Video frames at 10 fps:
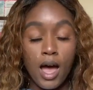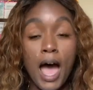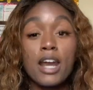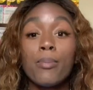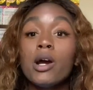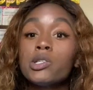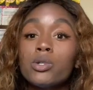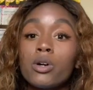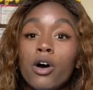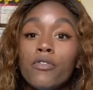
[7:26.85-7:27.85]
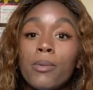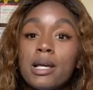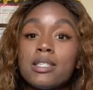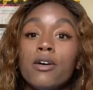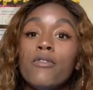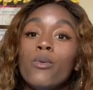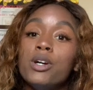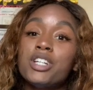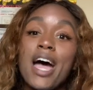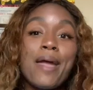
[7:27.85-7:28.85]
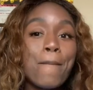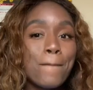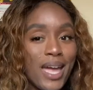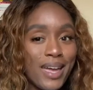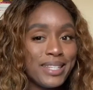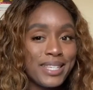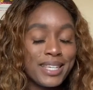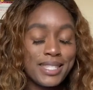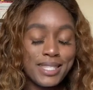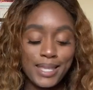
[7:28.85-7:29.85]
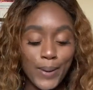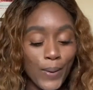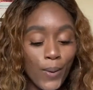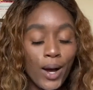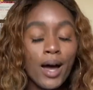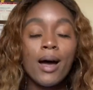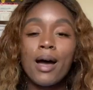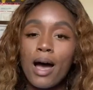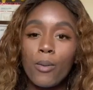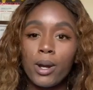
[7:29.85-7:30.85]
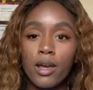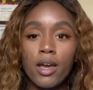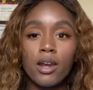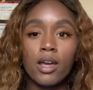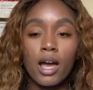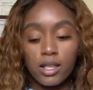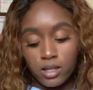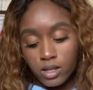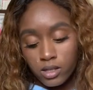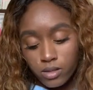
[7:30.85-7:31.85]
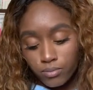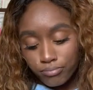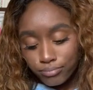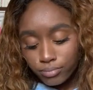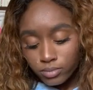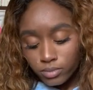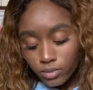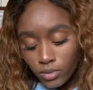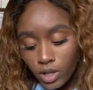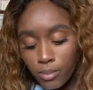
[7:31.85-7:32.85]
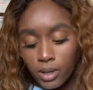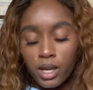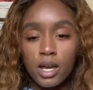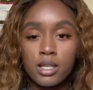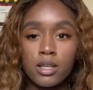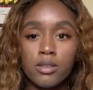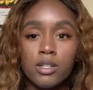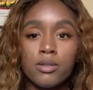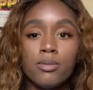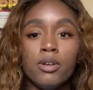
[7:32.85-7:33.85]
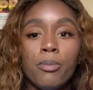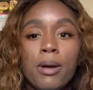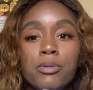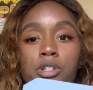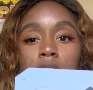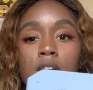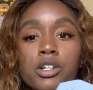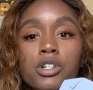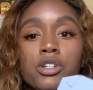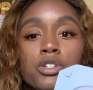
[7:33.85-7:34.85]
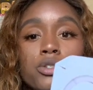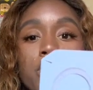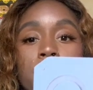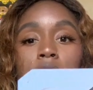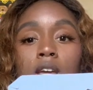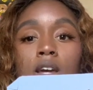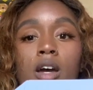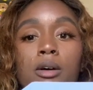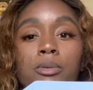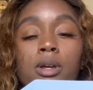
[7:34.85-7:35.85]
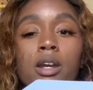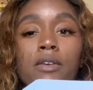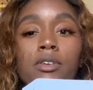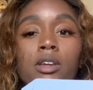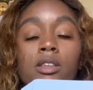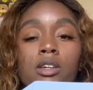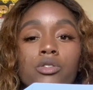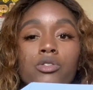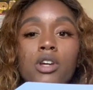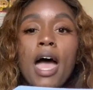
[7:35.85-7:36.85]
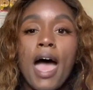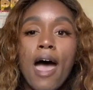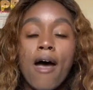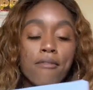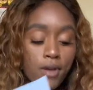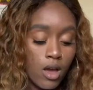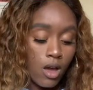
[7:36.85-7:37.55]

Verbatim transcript: I had a personal goal for myself, which I met. So I went ahead and got this. But yeah, so this little paper just kind of shows you everything it comes with and everything that you should have.